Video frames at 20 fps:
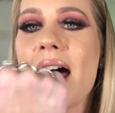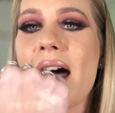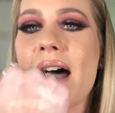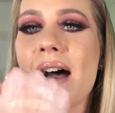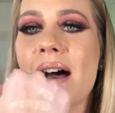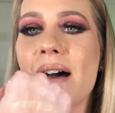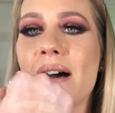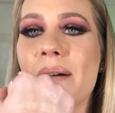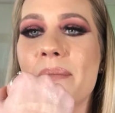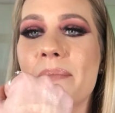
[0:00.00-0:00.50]

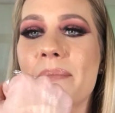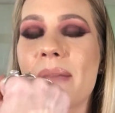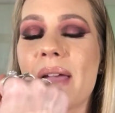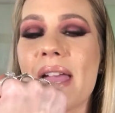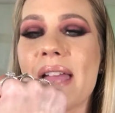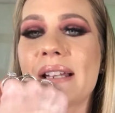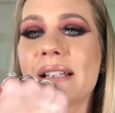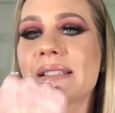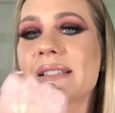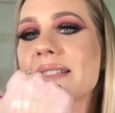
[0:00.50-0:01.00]
and
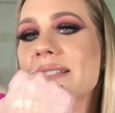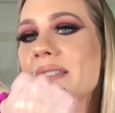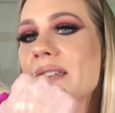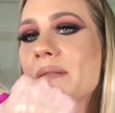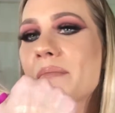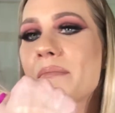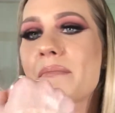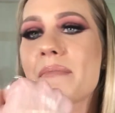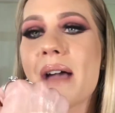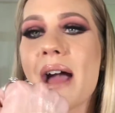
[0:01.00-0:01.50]
it
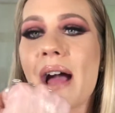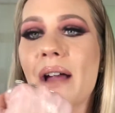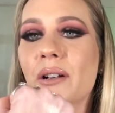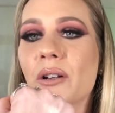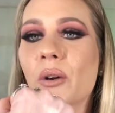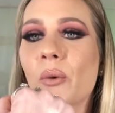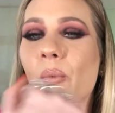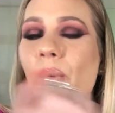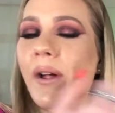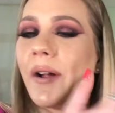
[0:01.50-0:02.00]
doesn't
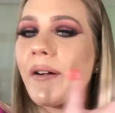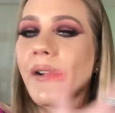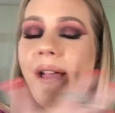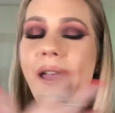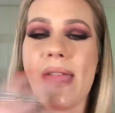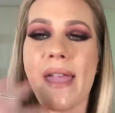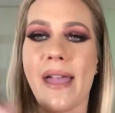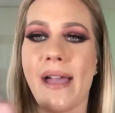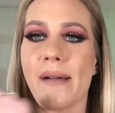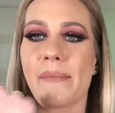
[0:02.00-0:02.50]
matter where
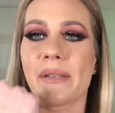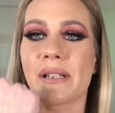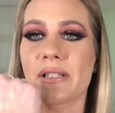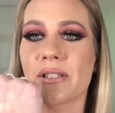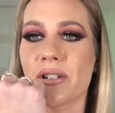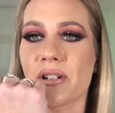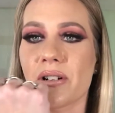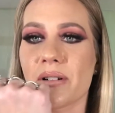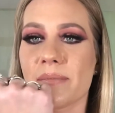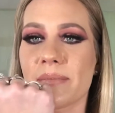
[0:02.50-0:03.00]
I am in
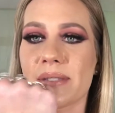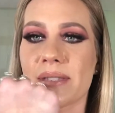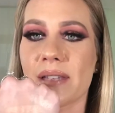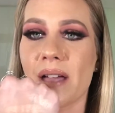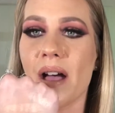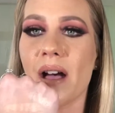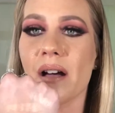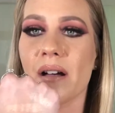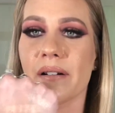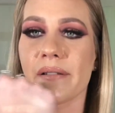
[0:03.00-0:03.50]
terms
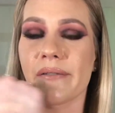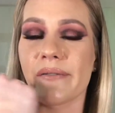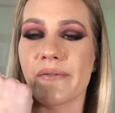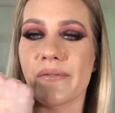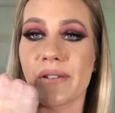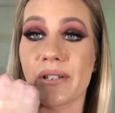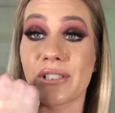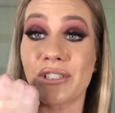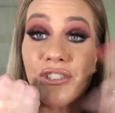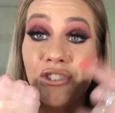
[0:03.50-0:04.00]

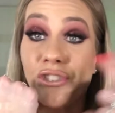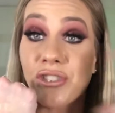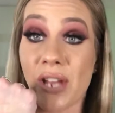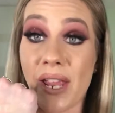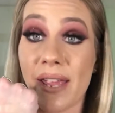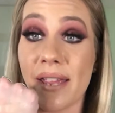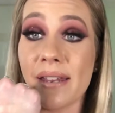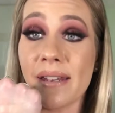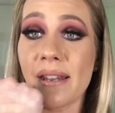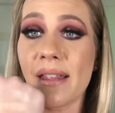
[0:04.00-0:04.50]
of
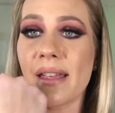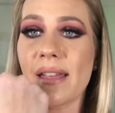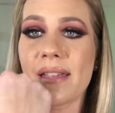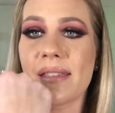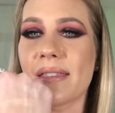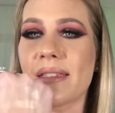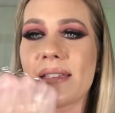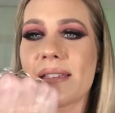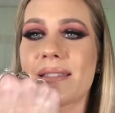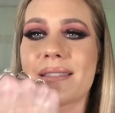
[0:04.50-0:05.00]
shade.
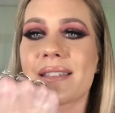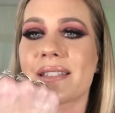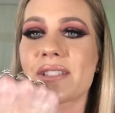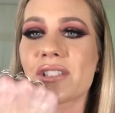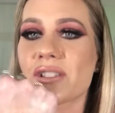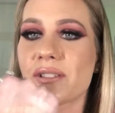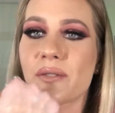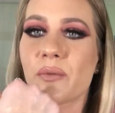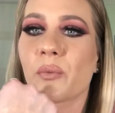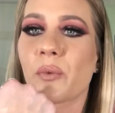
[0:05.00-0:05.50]
This
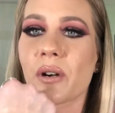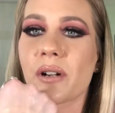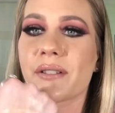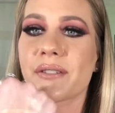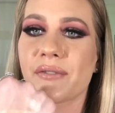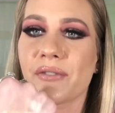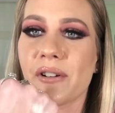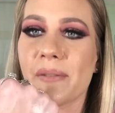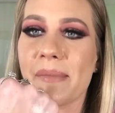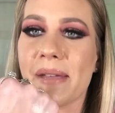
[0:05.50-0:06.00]
just
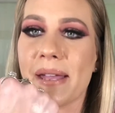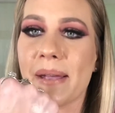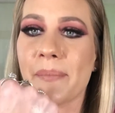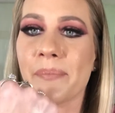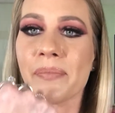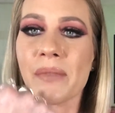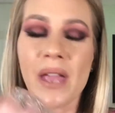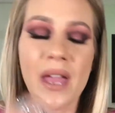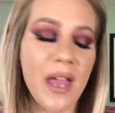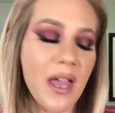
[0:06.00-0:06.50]
works for me.
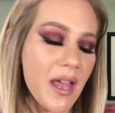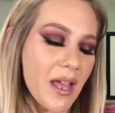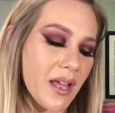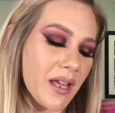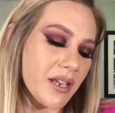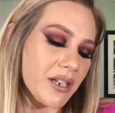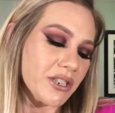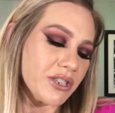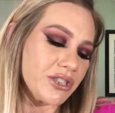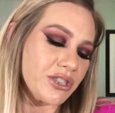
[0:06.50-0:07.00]

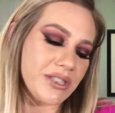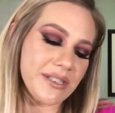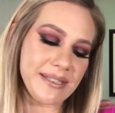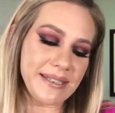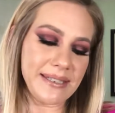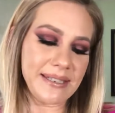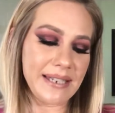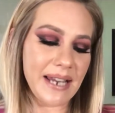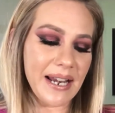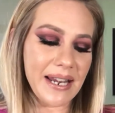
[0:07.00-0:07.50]

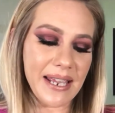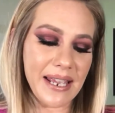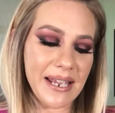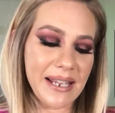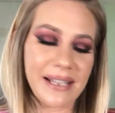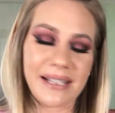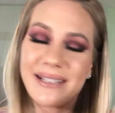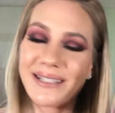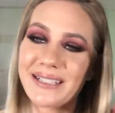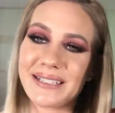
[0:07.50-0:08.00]
She's
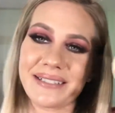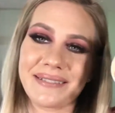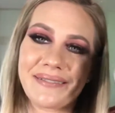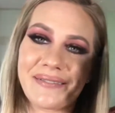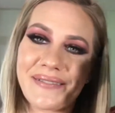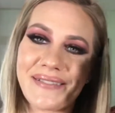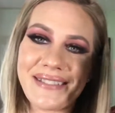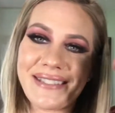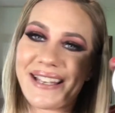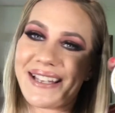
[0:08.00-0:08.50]
stunning.
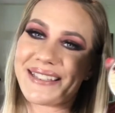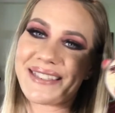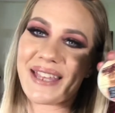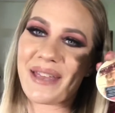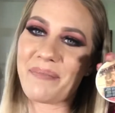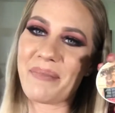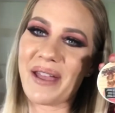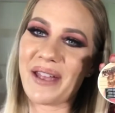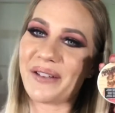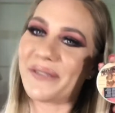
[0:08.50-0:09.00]
Yes,
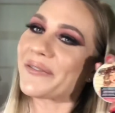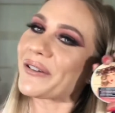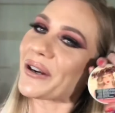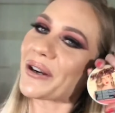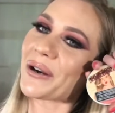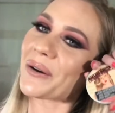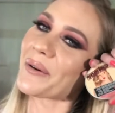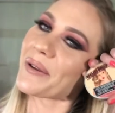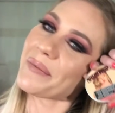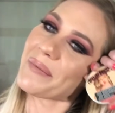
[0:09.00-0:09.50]
I paid for
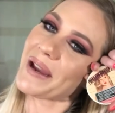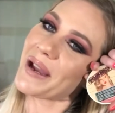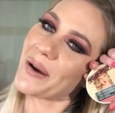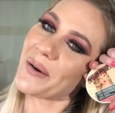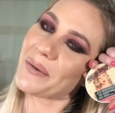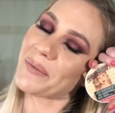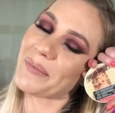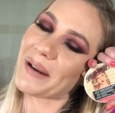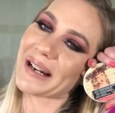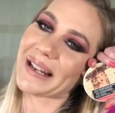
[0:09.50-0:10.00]
her with my
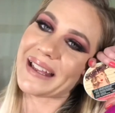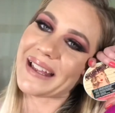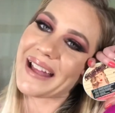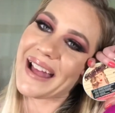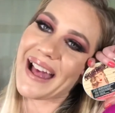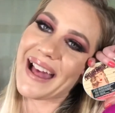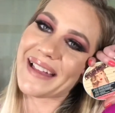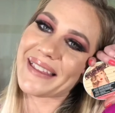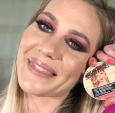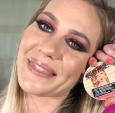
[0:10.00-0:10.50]
own
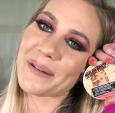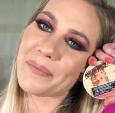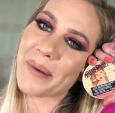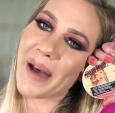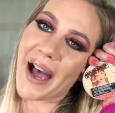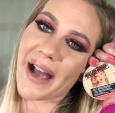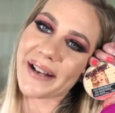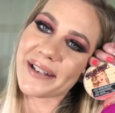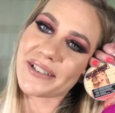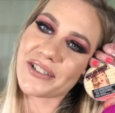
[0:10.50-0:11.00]
money, and the
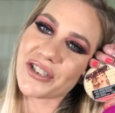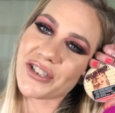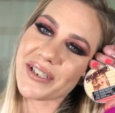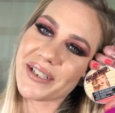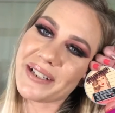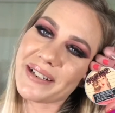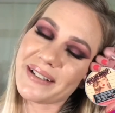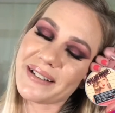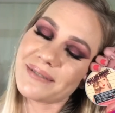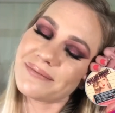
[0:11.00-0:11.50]

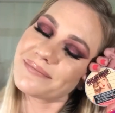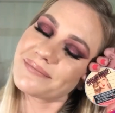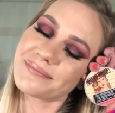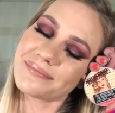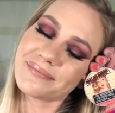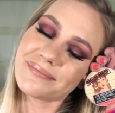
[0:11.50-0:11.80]
packaging